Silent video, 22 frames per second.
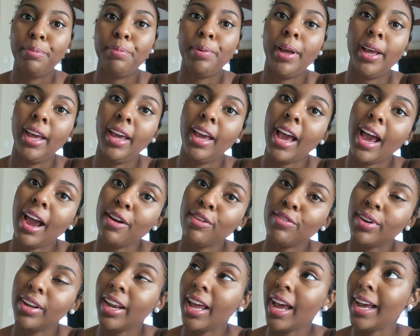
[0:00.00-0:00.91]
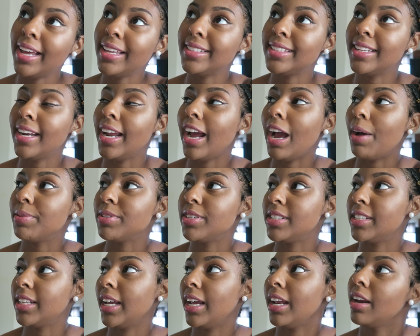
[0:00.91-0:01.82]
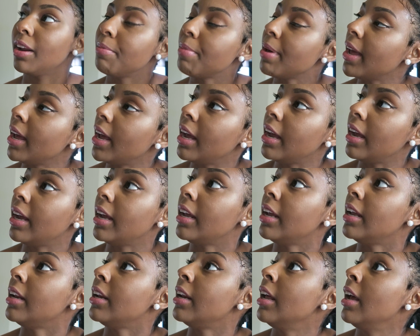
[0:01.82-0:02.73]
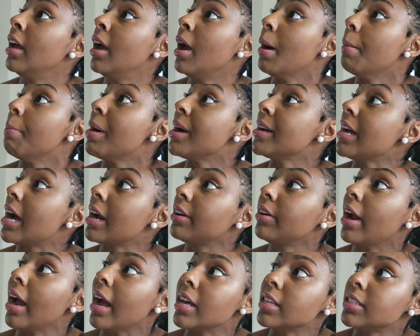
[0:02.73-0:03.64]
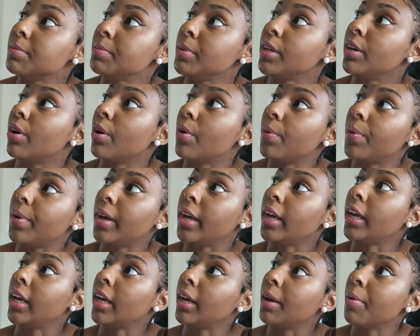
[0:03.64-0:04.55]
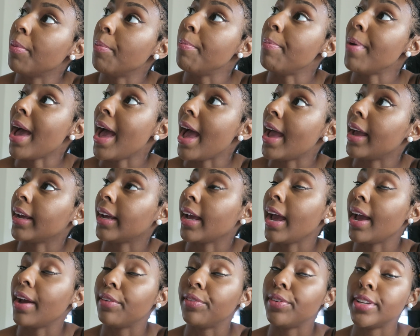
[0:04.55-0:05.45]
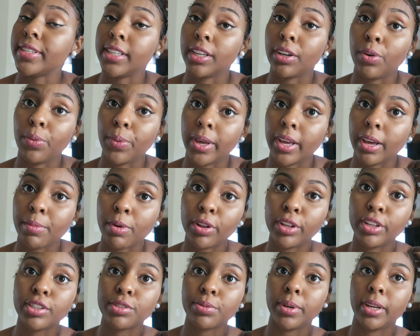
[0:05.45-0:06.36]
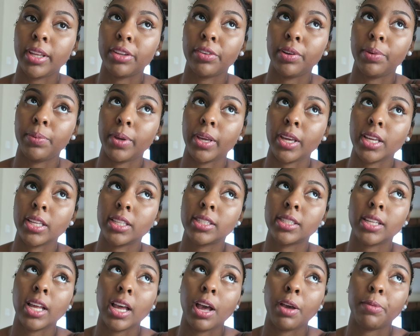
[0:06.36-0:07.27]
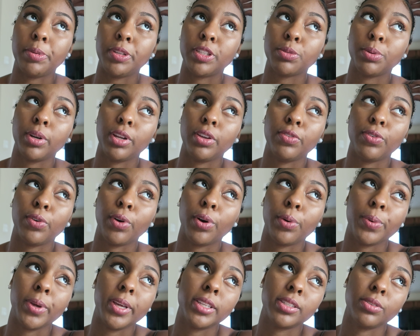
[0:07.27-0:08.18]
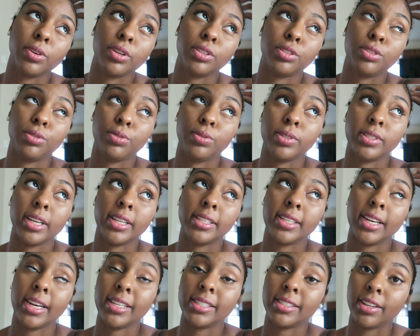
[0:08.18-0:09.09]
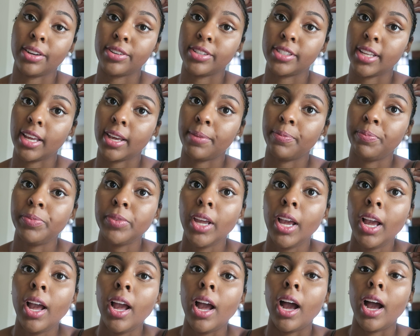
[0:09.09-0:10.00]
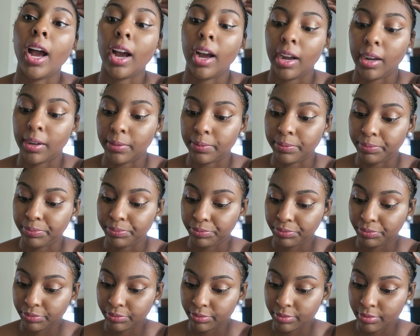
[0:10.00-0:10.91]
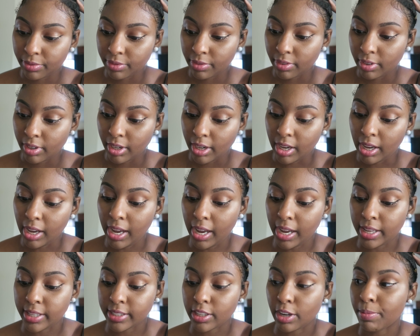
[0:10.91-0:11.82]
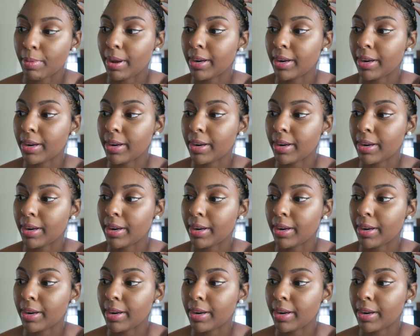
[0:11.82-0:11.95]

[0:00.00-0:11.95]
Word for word: But I realized today I was just laying in bed, and my doctor has me going back every single week. I'm only 23 weeks. I'll be 24 weeks on Tuesday. Today's Thursday. And so